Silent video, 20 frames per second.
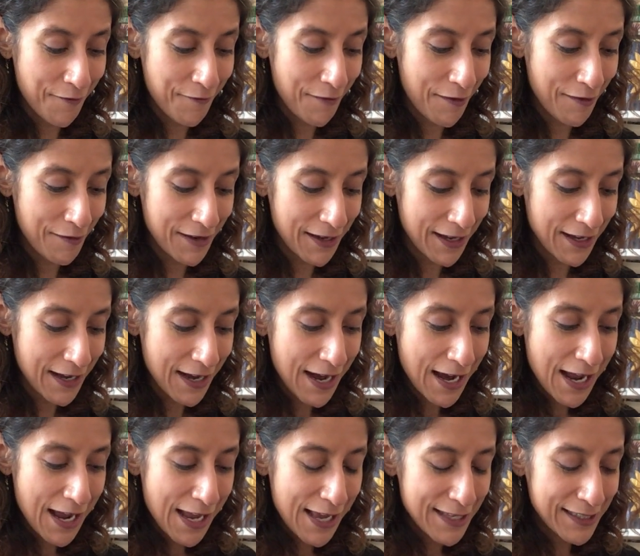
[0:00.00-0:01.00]
very
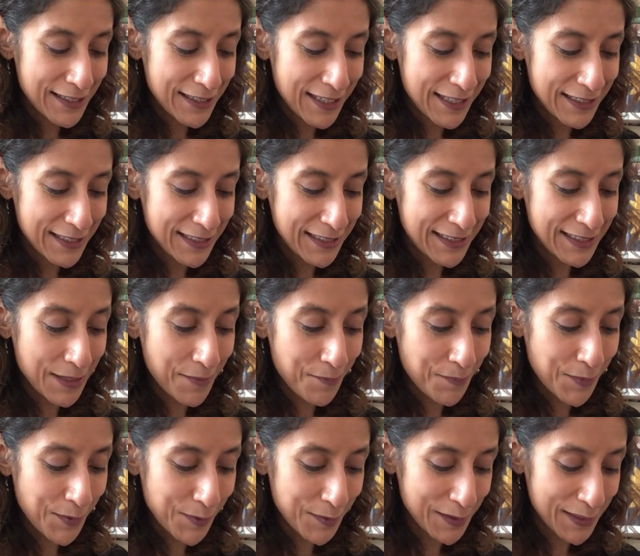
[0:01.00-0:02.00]

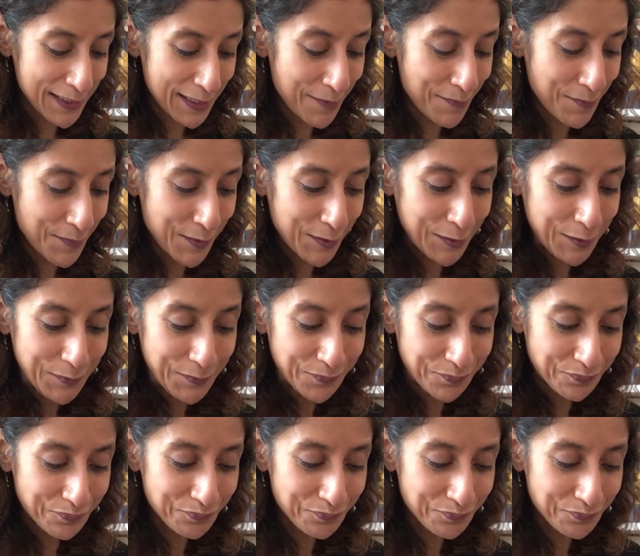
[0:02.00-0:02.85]
simple symbol.